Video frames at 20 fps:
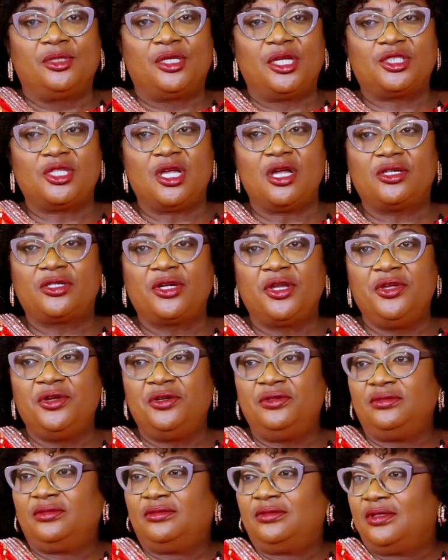production
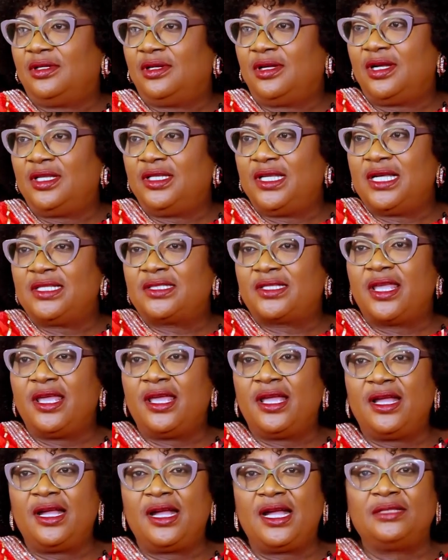crew, audience
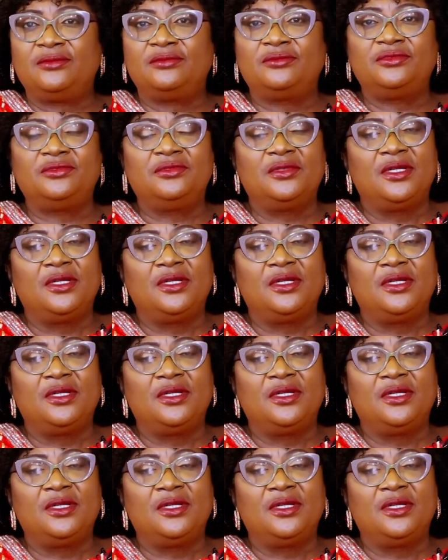here, and